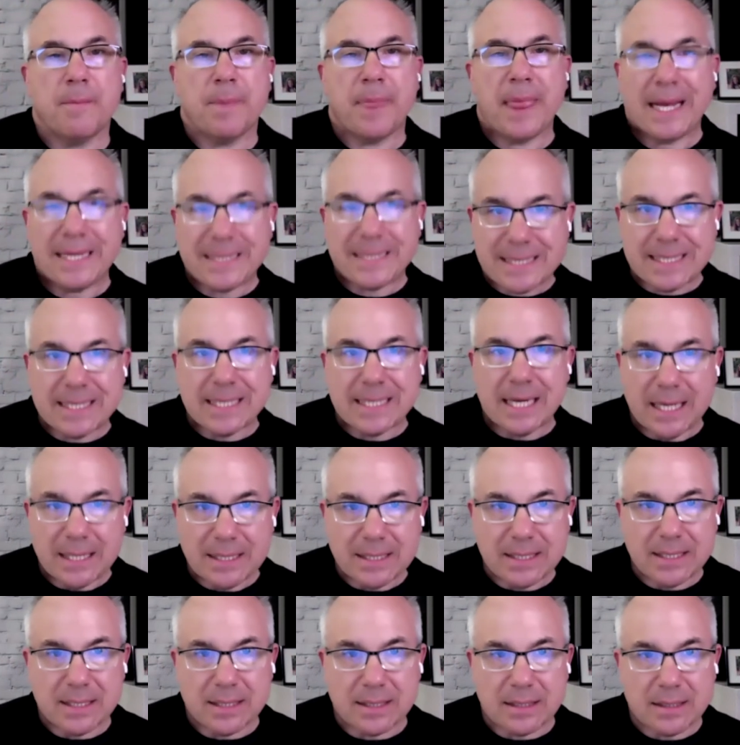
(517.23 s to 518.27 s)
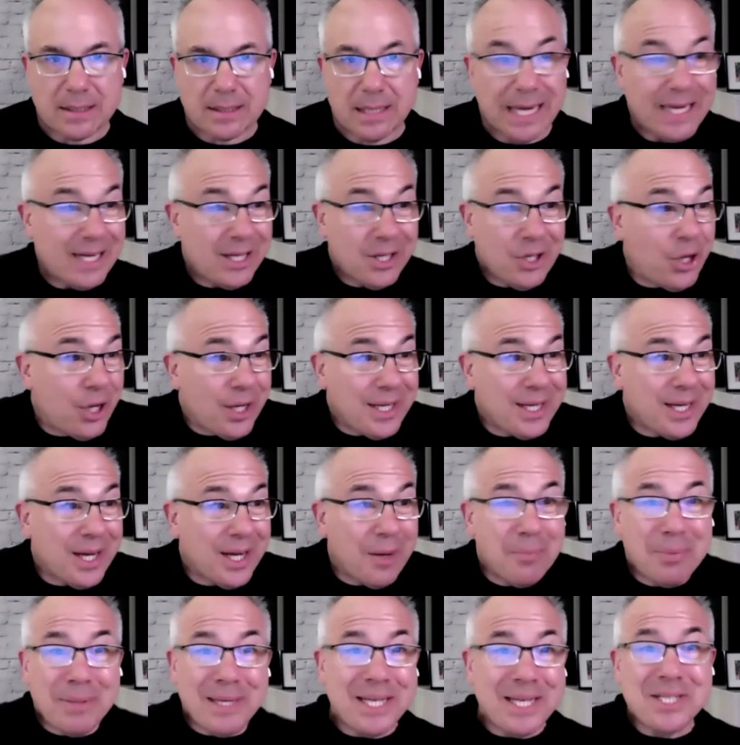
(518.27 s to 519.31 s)
That's the idea. And a lot of
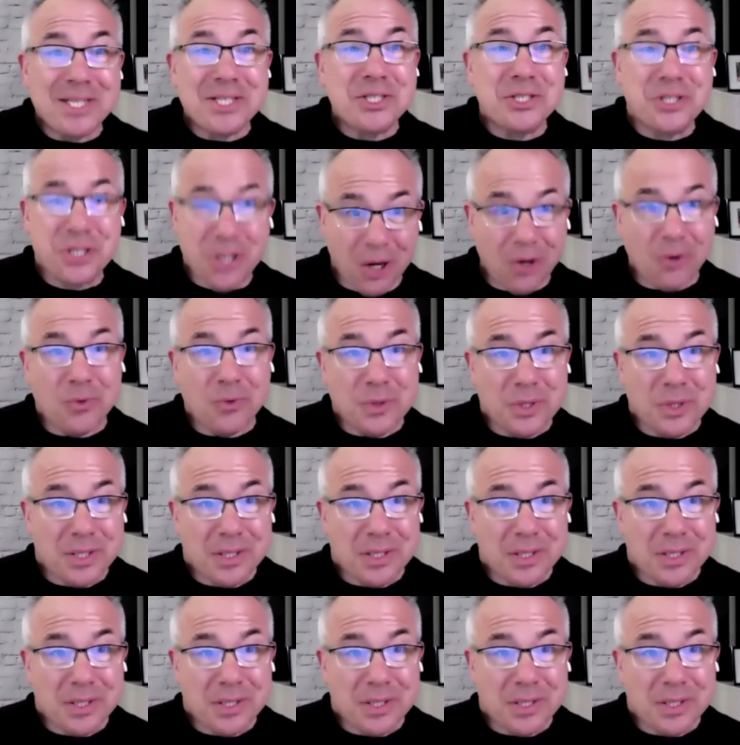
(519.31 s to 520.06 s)
companies don't.